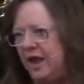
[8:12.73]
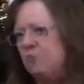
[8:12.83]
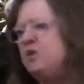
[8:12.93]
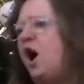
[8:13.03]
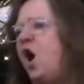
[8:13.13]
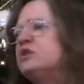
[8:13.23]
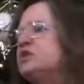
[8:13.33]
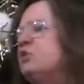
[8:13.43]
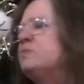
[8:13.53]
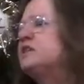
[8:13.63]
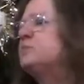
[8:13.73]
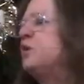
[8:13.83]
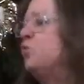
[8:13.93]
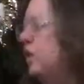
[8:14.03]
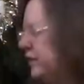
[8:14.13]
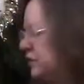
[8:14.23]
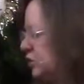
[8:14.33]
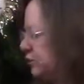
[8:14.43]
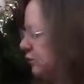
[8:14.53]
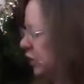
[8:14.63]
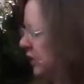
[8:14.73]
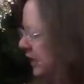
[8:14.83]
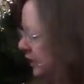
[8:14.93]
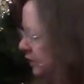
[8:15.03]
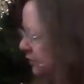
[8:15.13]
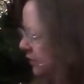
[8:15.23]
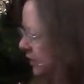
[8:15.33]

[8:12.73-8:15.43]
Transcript: and we also must be willing to forgive,